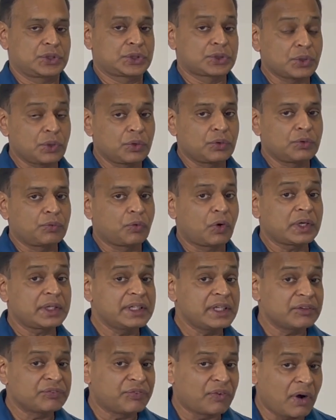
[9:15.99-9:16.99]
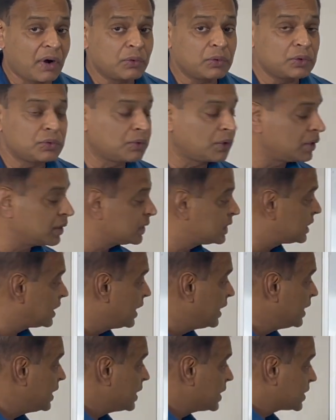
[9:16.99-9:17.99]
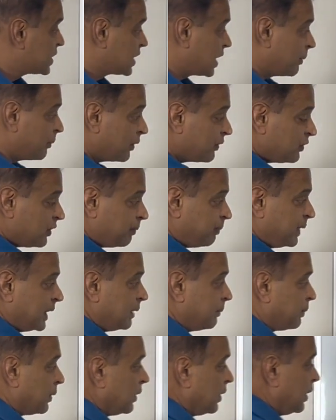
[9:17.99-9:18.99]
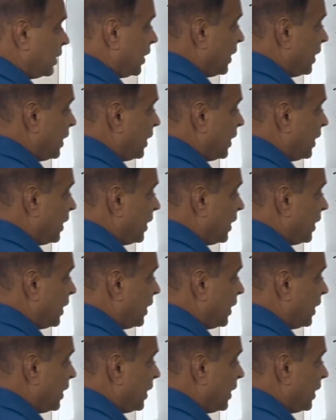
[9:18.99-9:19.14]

So what they found was some of the people